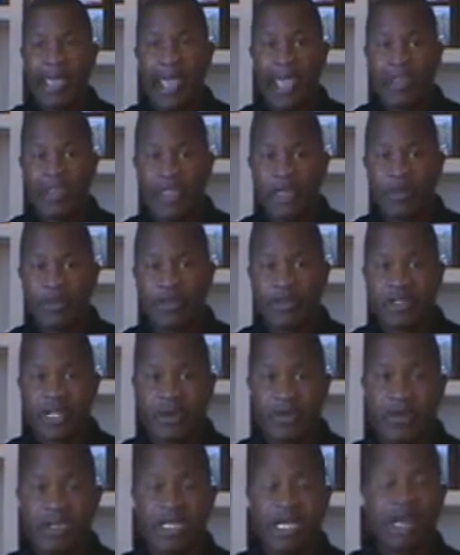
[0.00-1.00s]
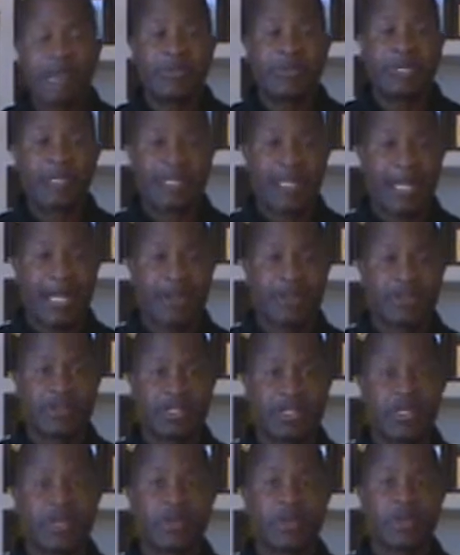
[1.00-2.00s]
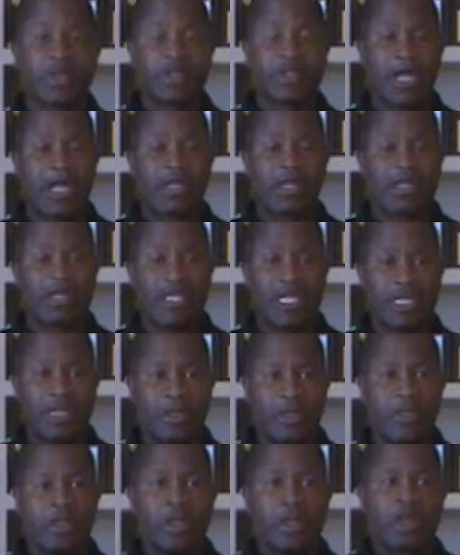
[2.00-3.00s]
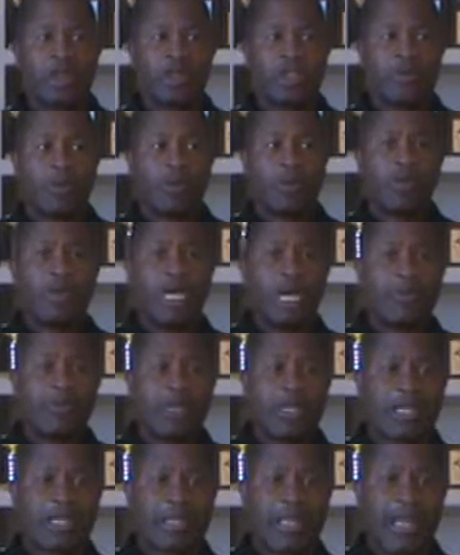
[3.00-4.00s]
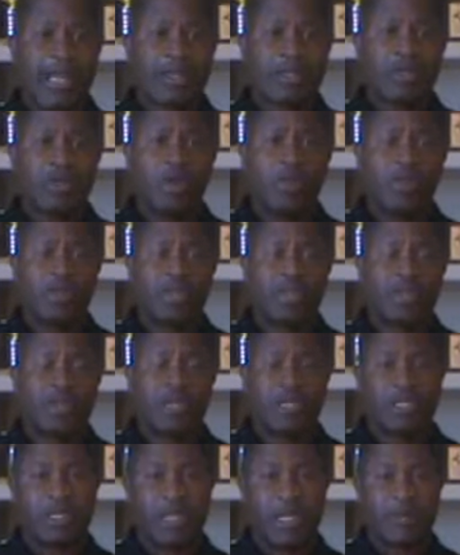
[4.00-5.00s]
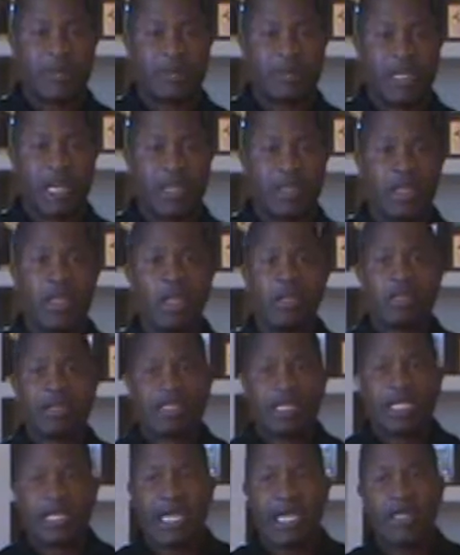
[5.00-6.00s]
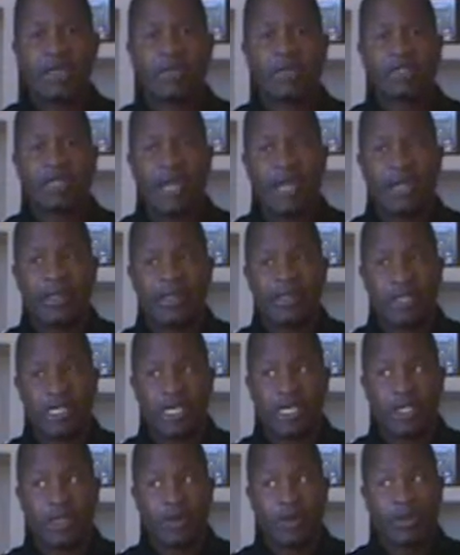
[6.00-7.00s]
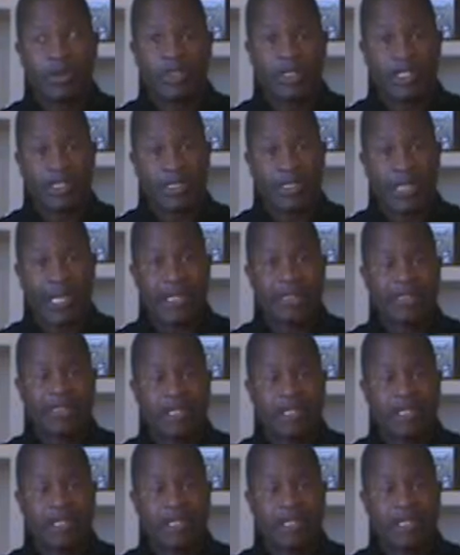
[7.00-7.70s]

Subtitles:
And they will say, when you come to class, sit in your assigned seat. So when you come to class, don't make your teacher upset. Sit in your assigned seat. You know where you're seated at?